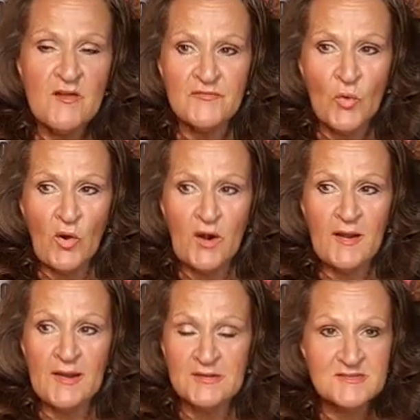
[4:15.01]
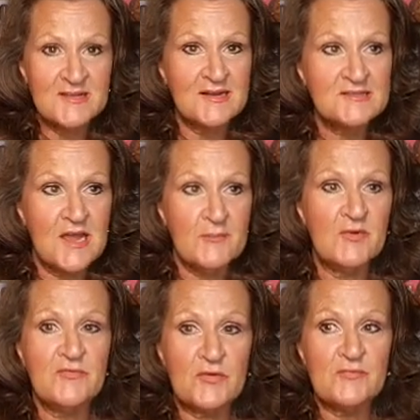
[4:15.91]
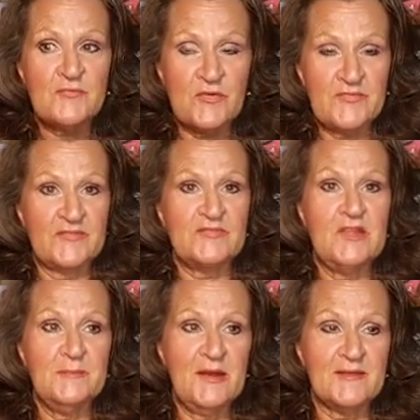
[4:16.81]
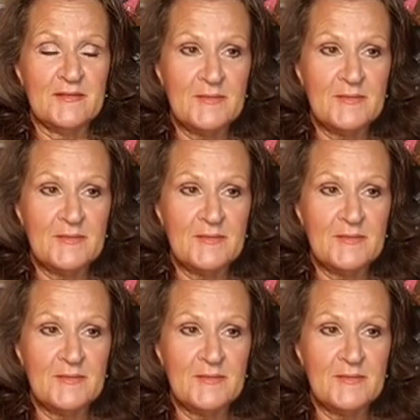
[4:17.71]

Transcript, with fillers: for, and I'll set a timer for, for 15 minutes.